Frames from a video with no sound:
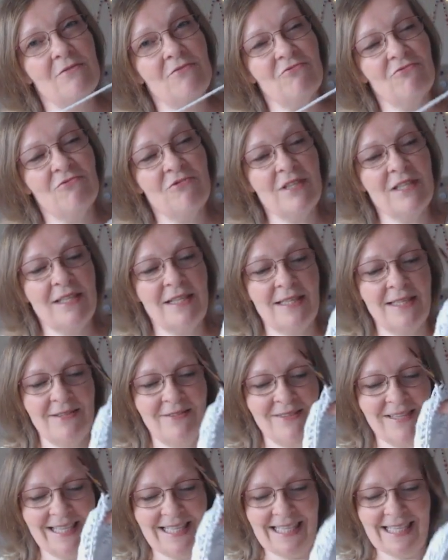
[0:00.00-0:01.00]
It's really,
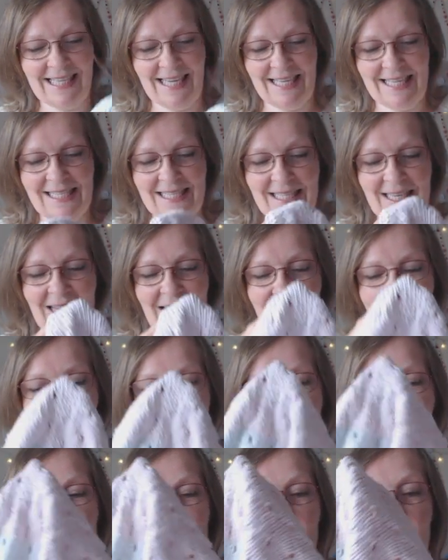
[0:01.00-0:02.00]
really nice.
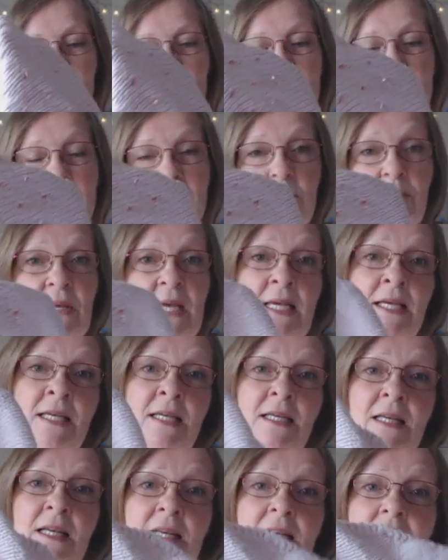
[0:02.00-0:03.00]
So I wanted the
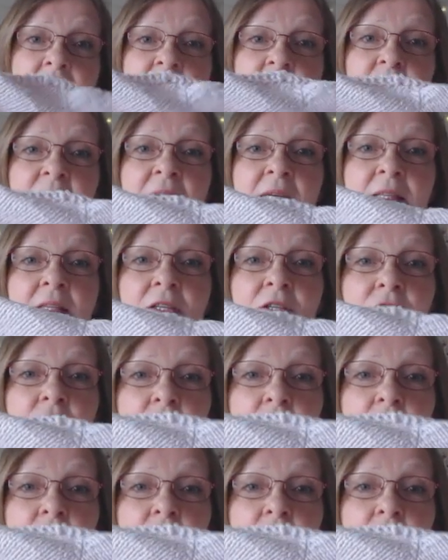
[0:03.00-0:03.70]
pink to be at the